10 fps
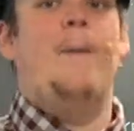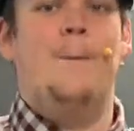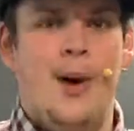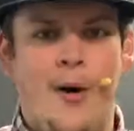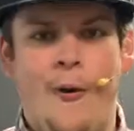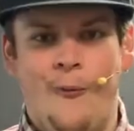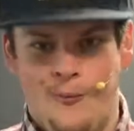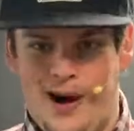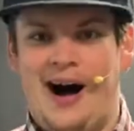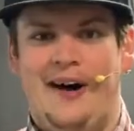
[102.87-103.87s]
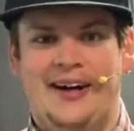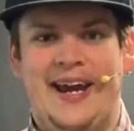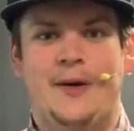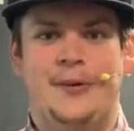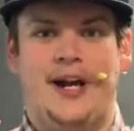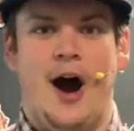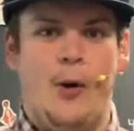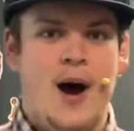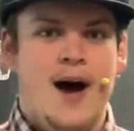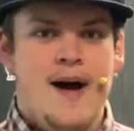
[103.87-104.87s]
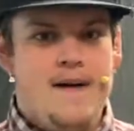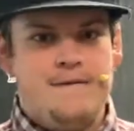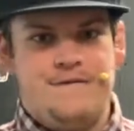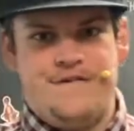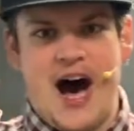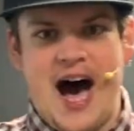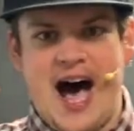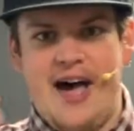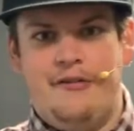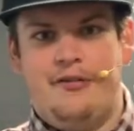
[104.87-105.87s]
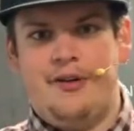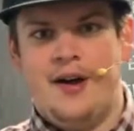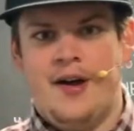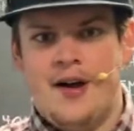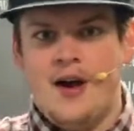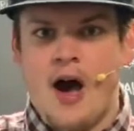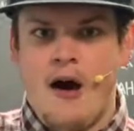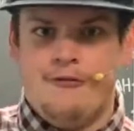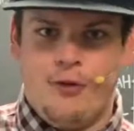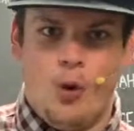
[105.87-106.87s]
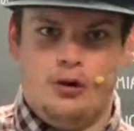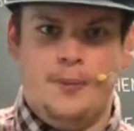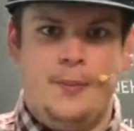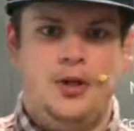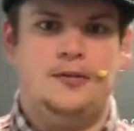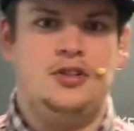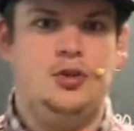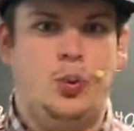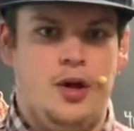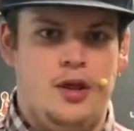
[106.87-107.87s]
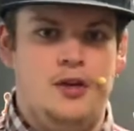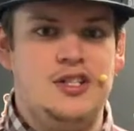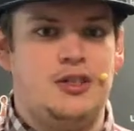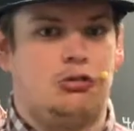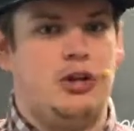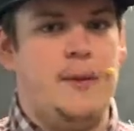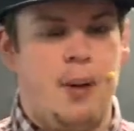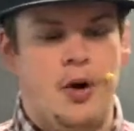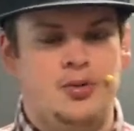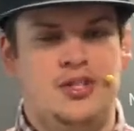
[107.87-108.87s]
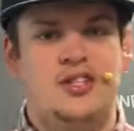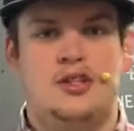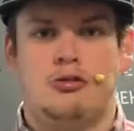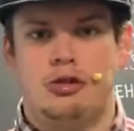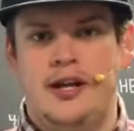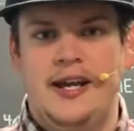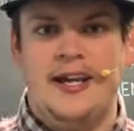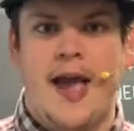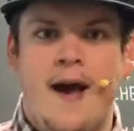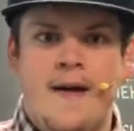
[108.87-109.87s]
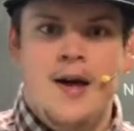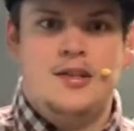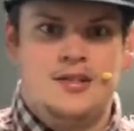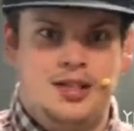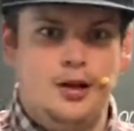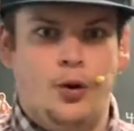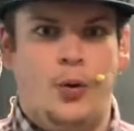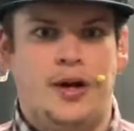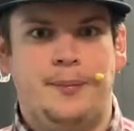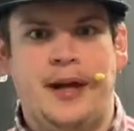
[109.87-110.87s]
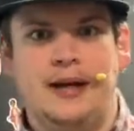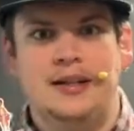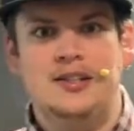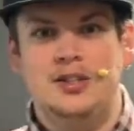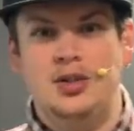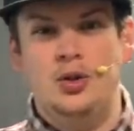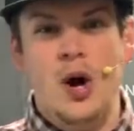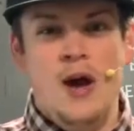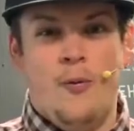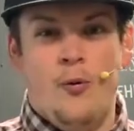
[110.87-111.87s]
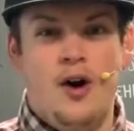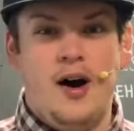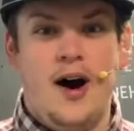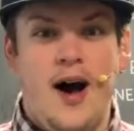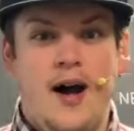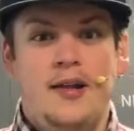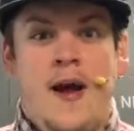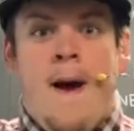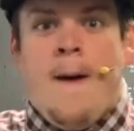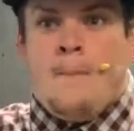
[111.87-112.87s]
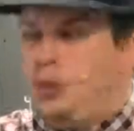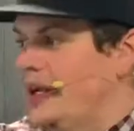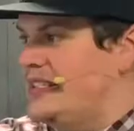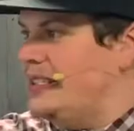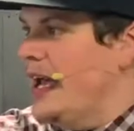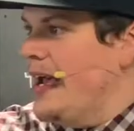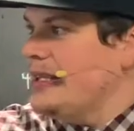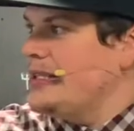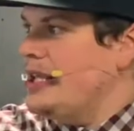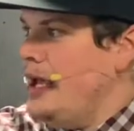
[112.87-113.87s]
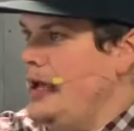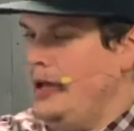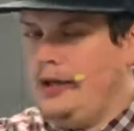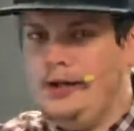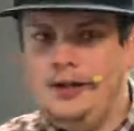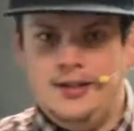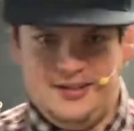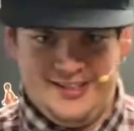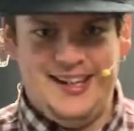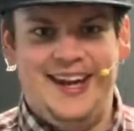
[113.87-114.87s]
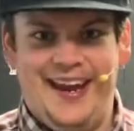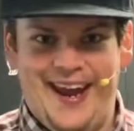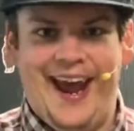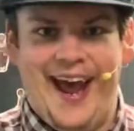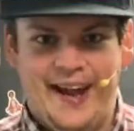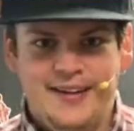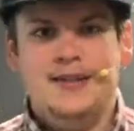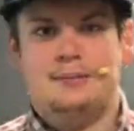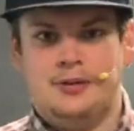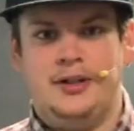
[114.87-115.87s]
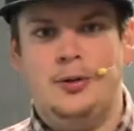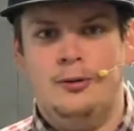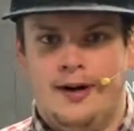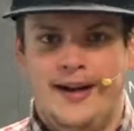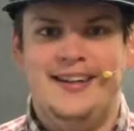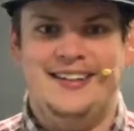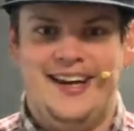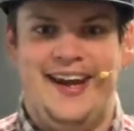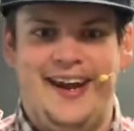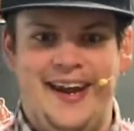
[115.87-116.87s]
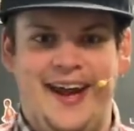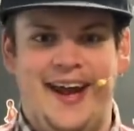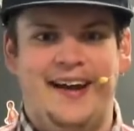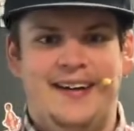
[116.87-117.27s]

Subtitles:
Boom. All right, here we go. Five, four. Remember, you have to do one of these three poses. Three, two. What am I going to do? One, princess. Yeah. Pretty cool, right? Yeah.